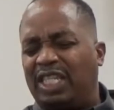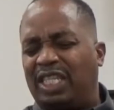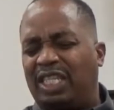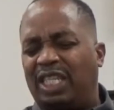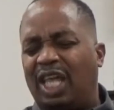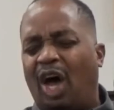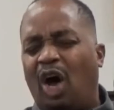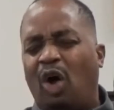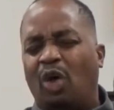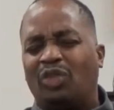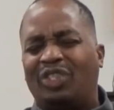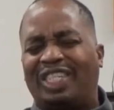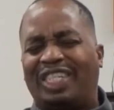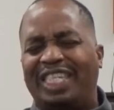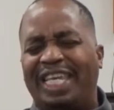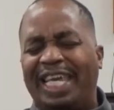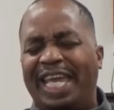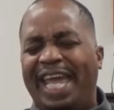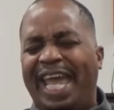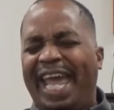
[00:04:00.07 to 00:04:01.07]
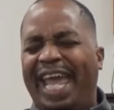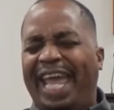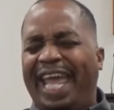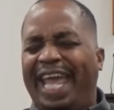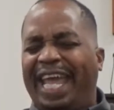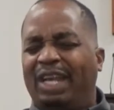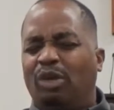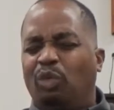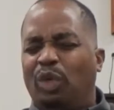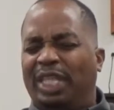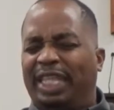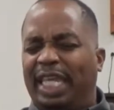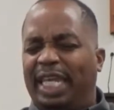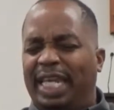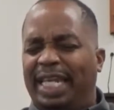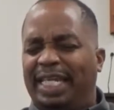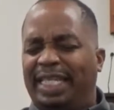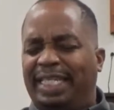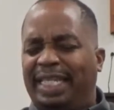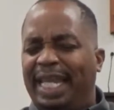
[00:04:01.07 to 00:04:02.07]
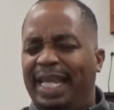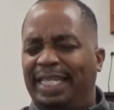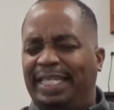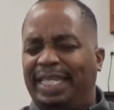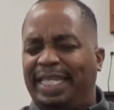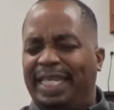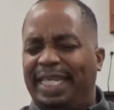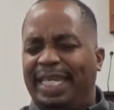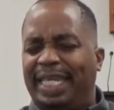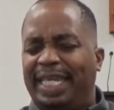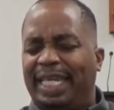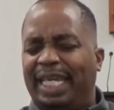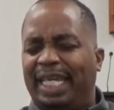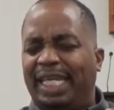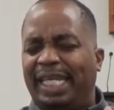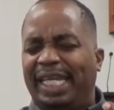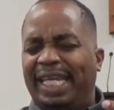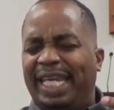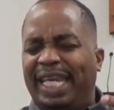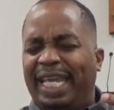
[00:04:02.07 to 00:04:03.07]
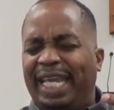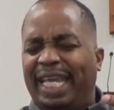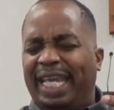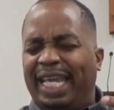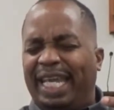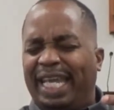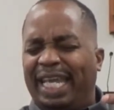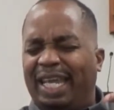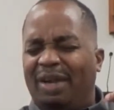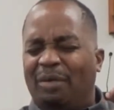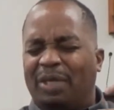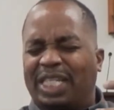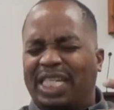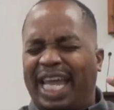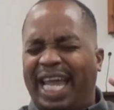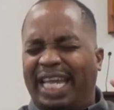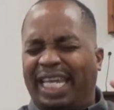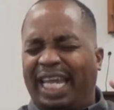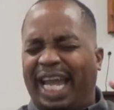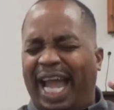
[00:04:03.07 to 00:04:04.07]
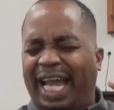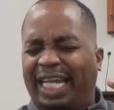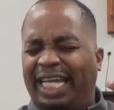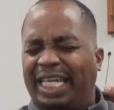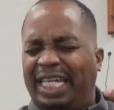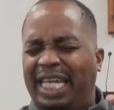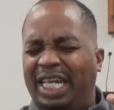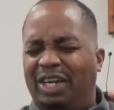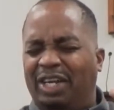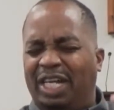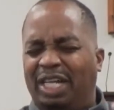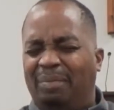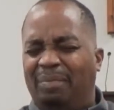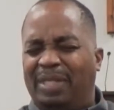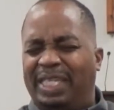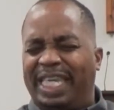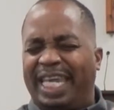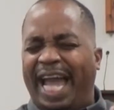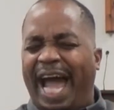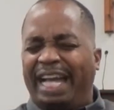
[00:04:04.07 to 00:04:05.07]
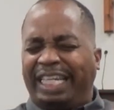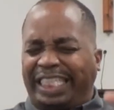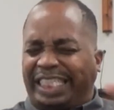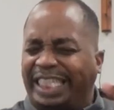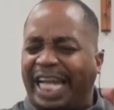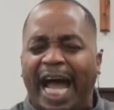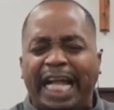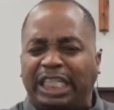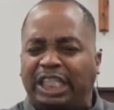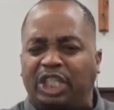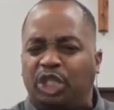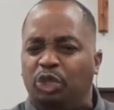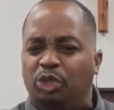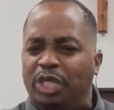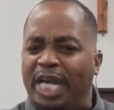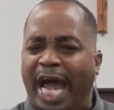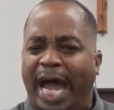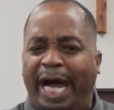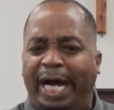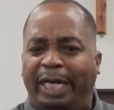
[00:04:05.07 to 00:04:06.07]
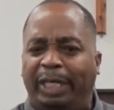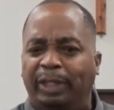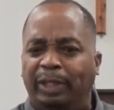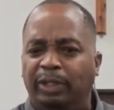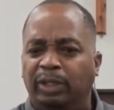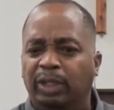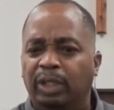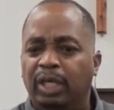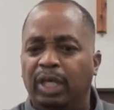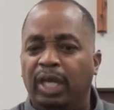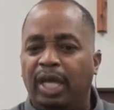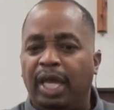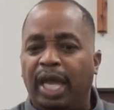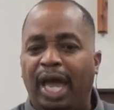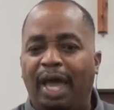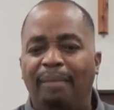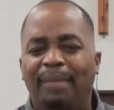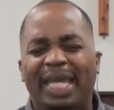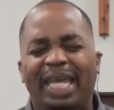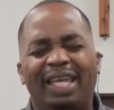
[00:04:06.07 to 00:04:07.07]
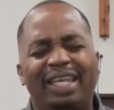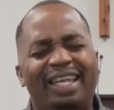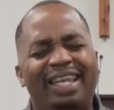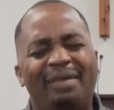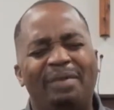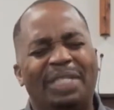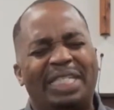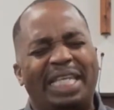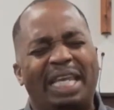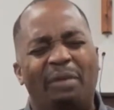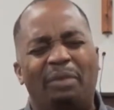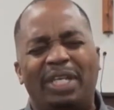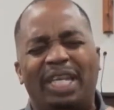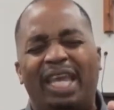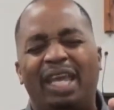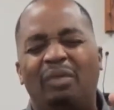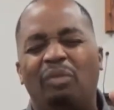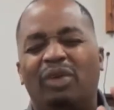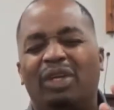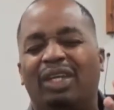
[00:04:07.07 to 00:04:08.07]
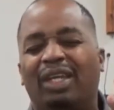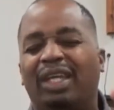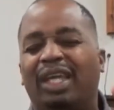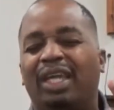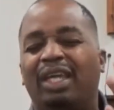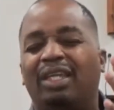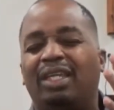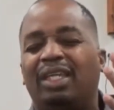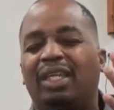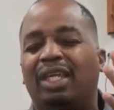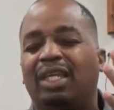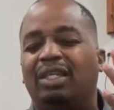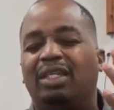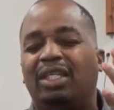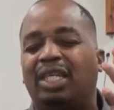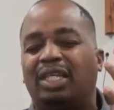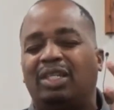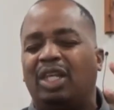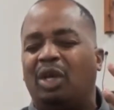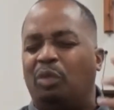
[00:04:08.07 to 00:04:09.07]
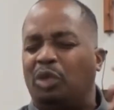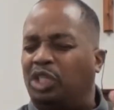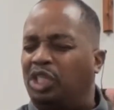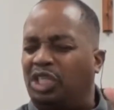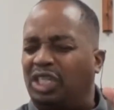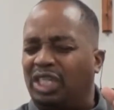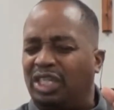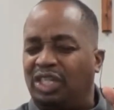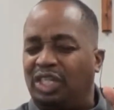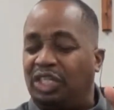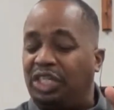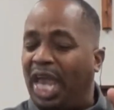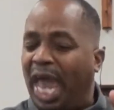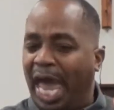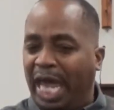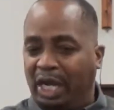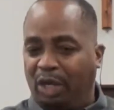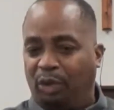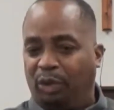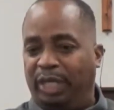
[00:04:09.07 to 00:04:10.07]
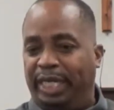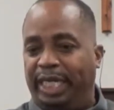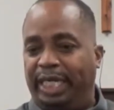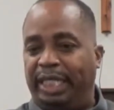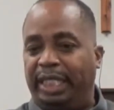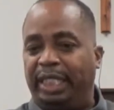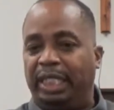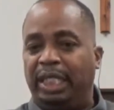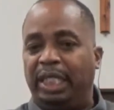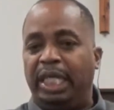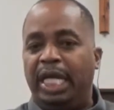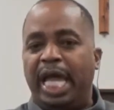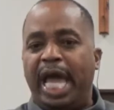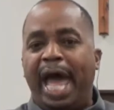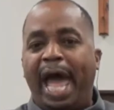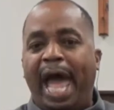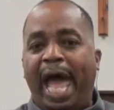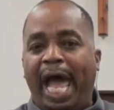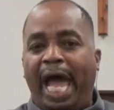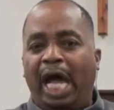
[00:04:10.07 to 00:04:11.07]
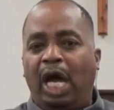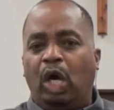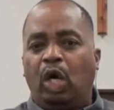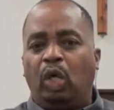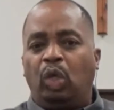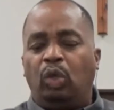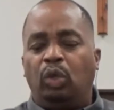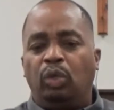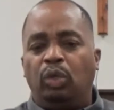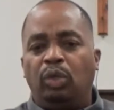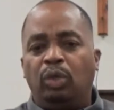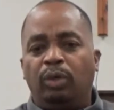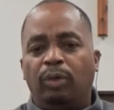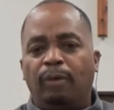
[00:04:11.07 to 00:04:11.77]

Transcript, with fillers: thoughts. And with an intensity, it was like I could hear him say, I got you now. I mean, it, it was, it was, it, it, it just, it was shattering how